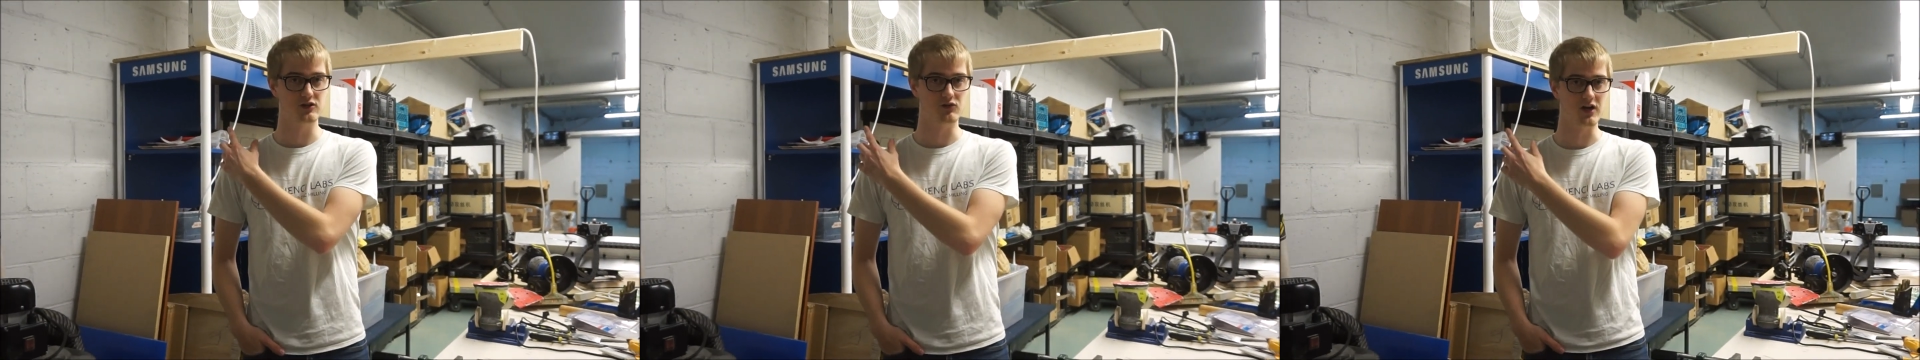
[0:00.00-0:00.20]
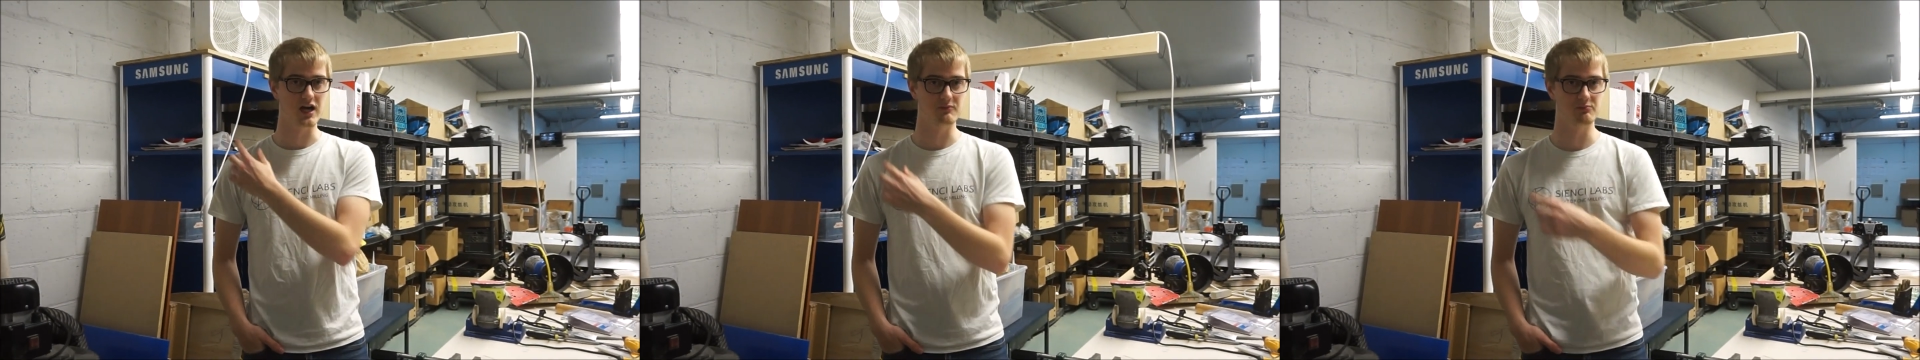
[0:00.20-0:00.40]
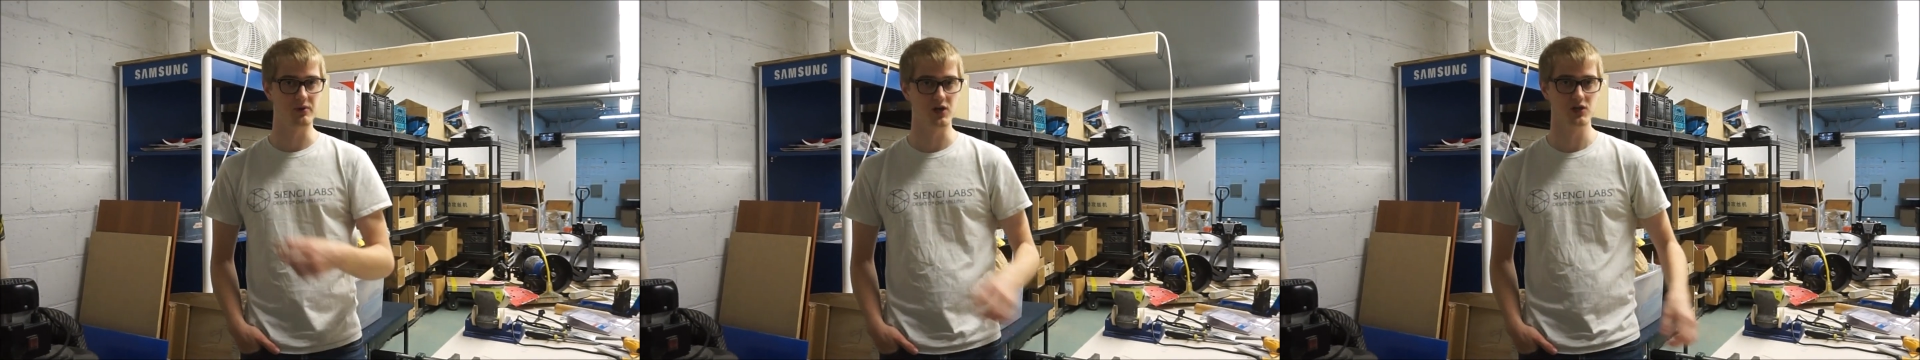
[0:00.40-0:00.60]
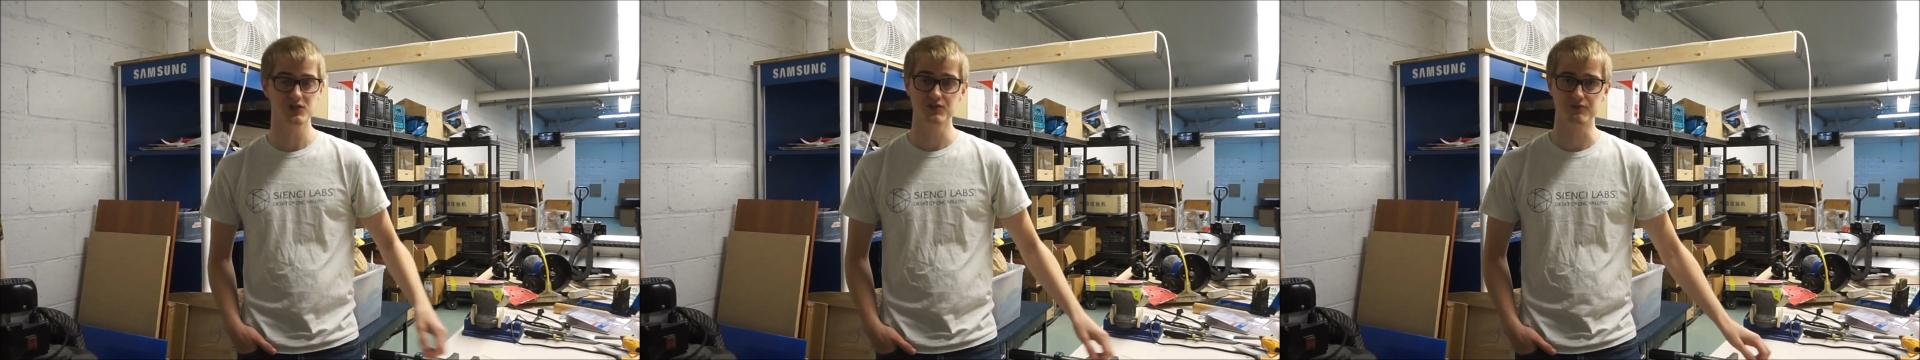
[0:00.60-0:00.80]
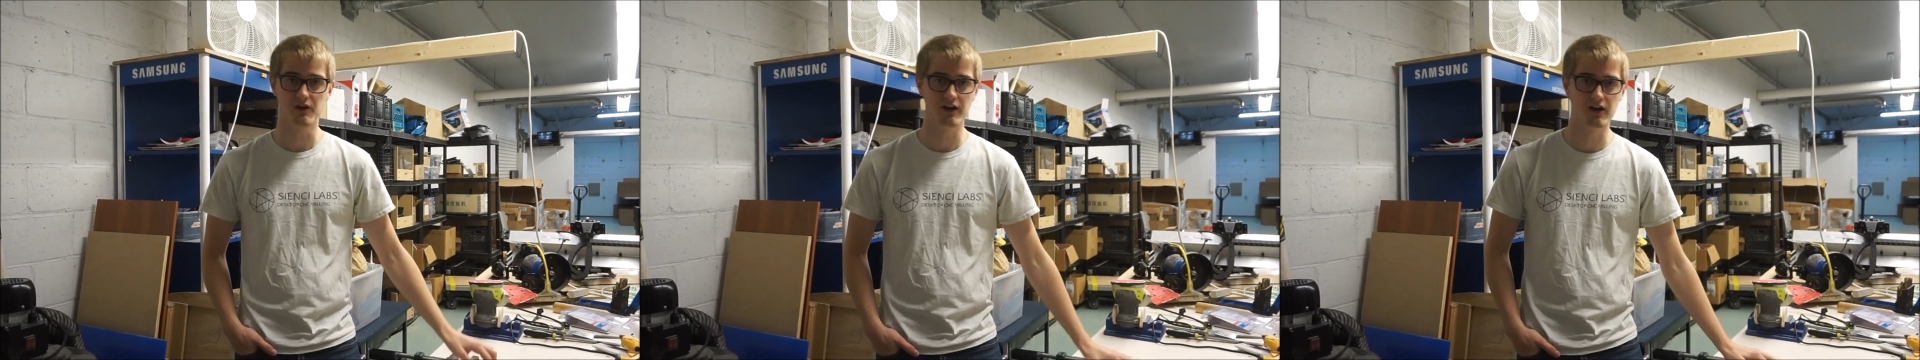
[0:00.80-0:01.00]
grab
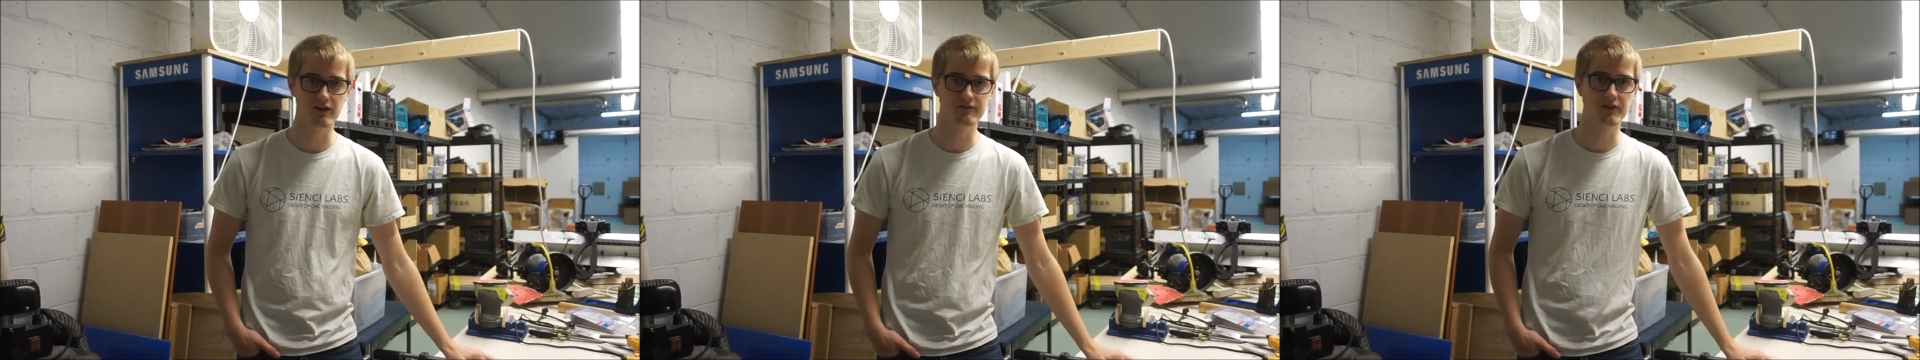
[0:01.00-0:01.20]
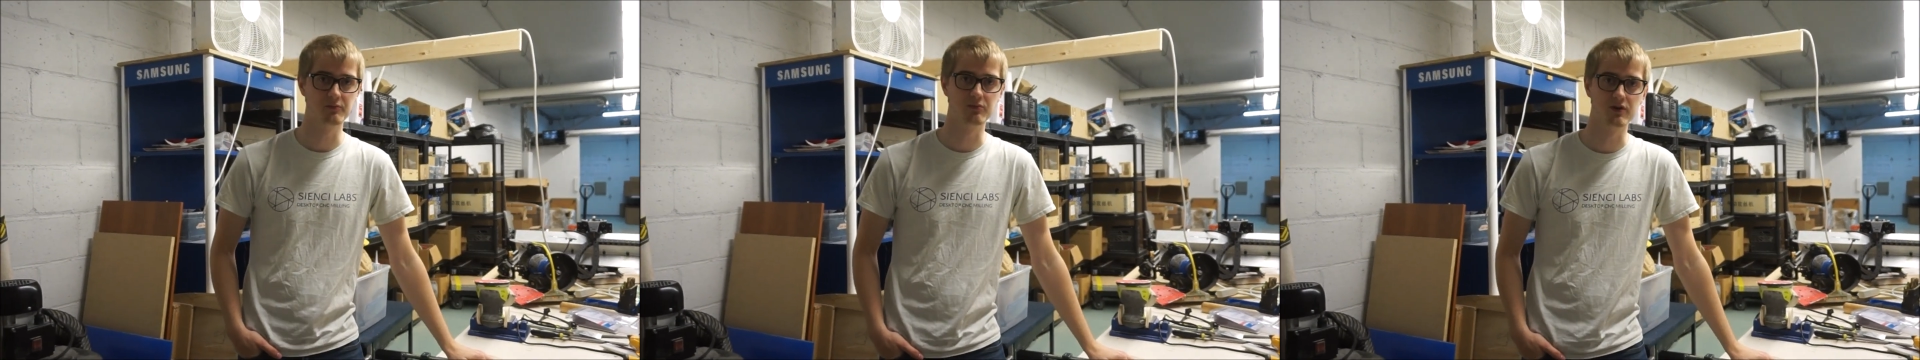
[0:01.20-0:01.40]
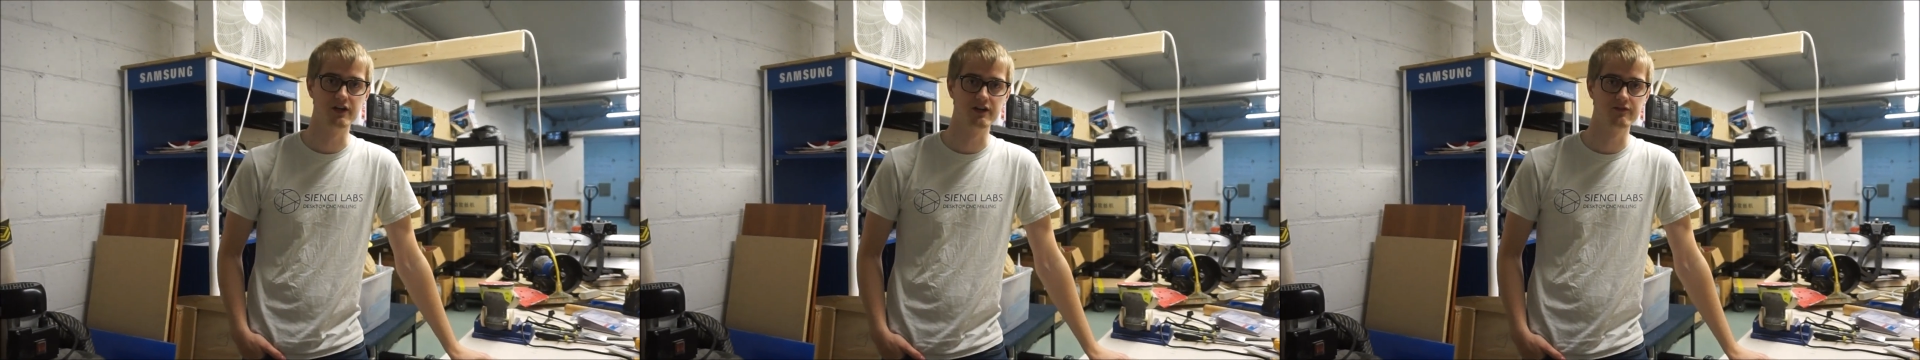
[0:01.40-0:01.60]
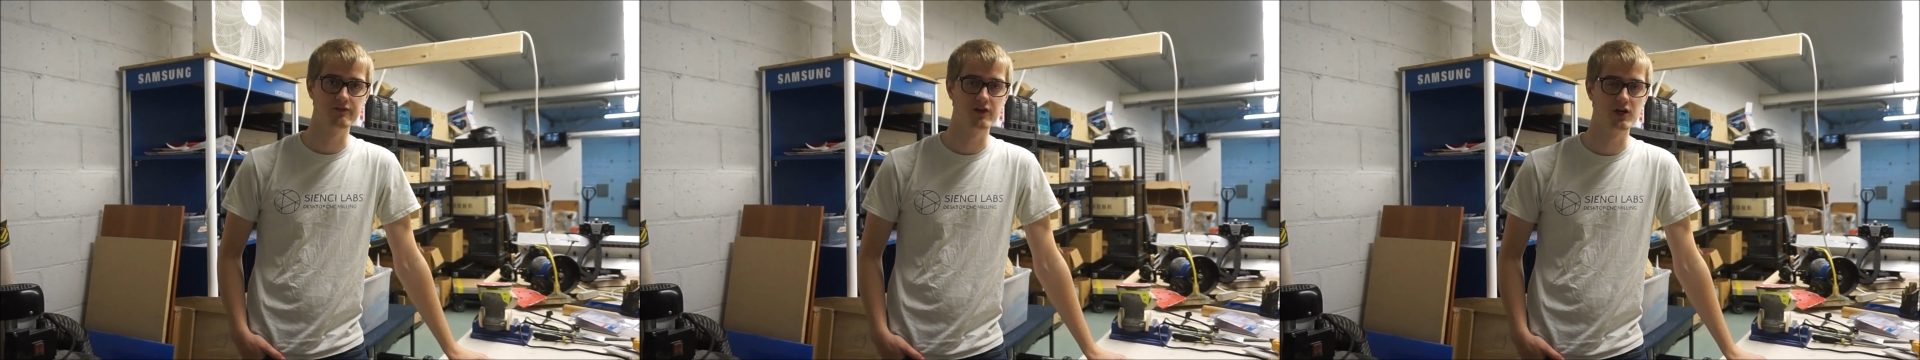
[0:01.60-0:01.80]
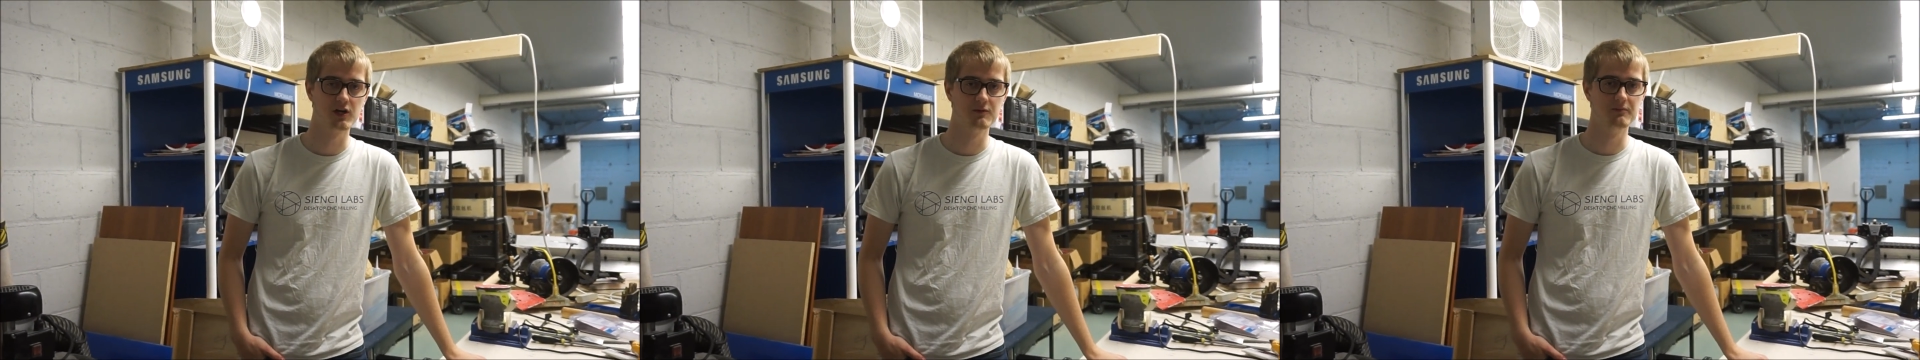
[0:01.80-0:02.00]
parts right off the printer
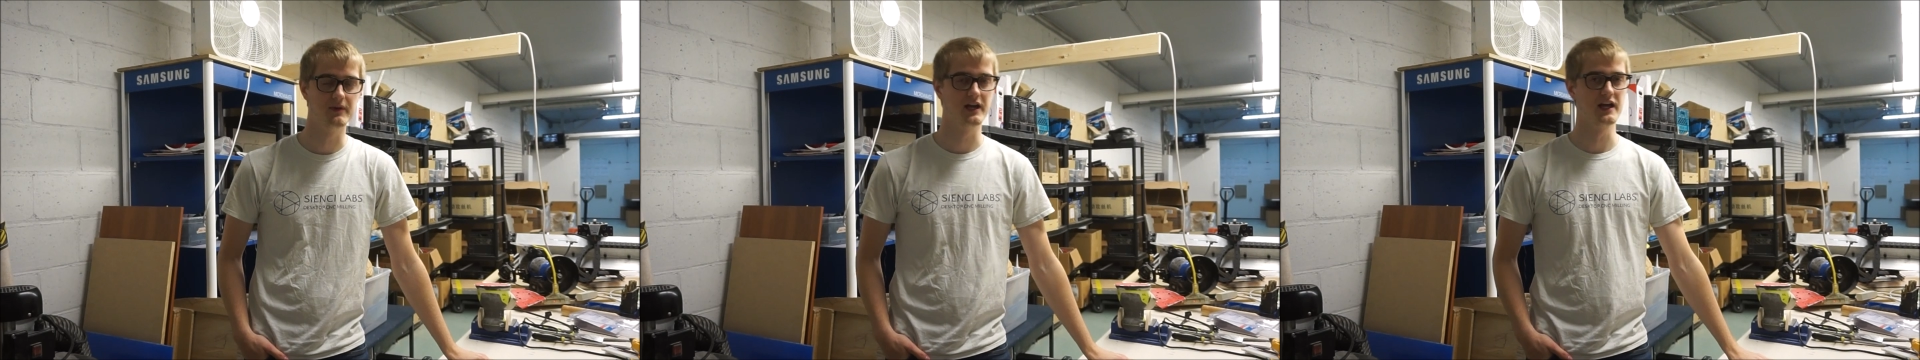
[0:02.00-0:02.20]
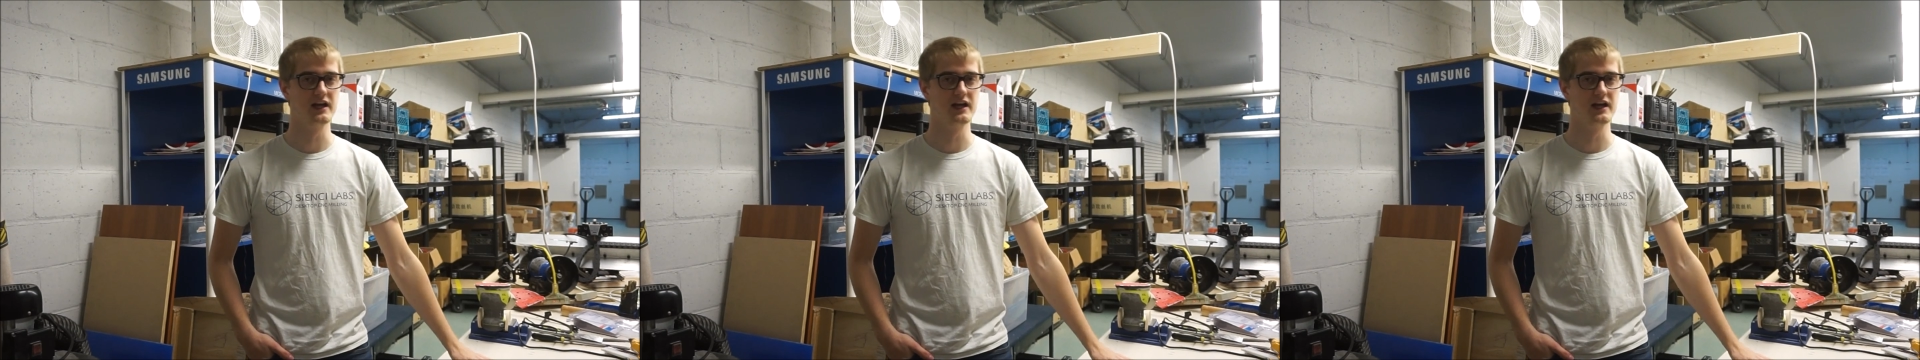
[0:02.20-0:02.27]
farm